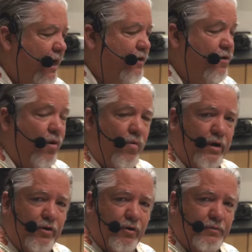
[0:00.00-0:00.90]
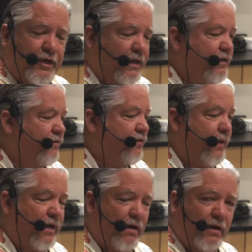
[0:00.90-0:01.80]
and you don't want your objective to
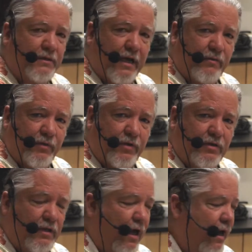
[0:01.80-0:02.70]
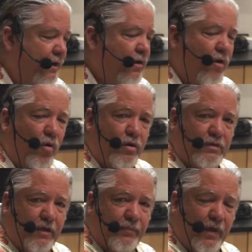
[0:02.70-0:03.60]
make contact with your slide or
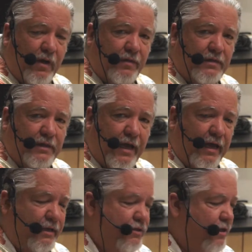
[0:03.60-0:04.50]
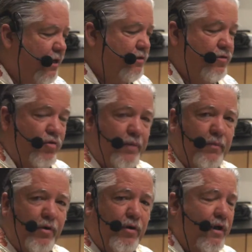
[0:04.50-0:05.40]
something on the stage. So
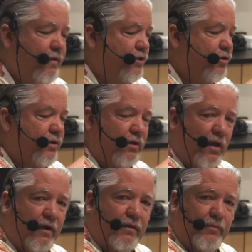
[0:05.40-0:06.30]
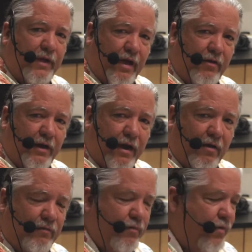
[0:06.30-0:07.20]
remember that you can lock them down and
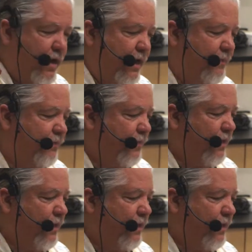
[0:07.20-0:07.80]
out of the way.